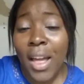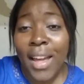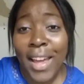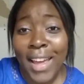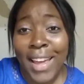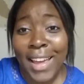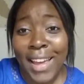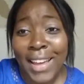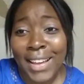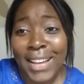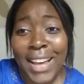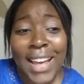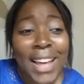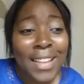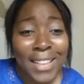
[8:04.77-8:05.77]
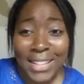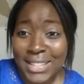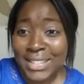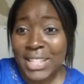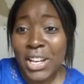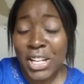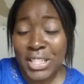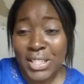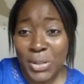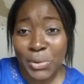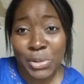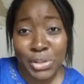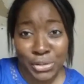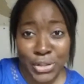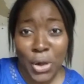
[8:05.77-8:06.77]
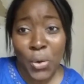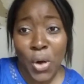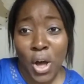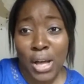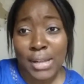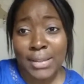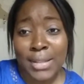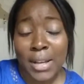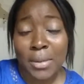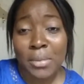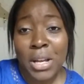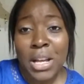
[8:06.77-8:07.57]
Like seriously, it was so awesome.